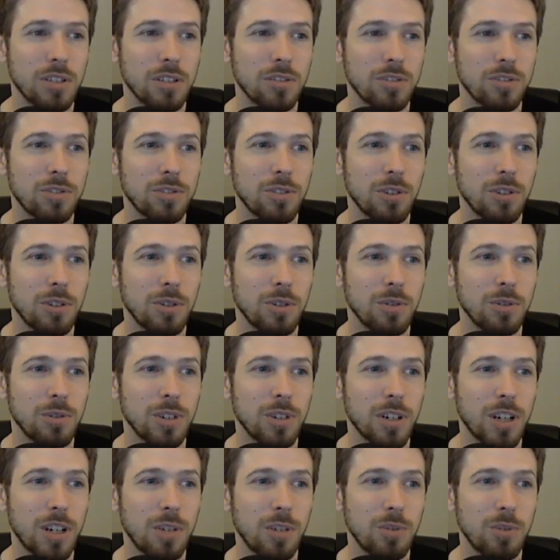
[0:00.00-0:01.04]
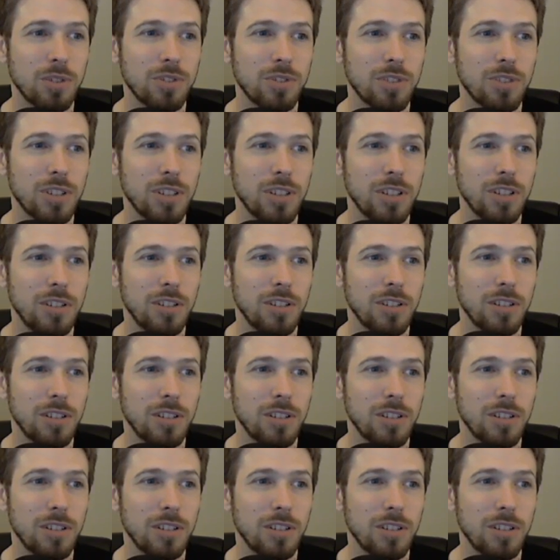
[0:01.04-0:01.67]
So I would say,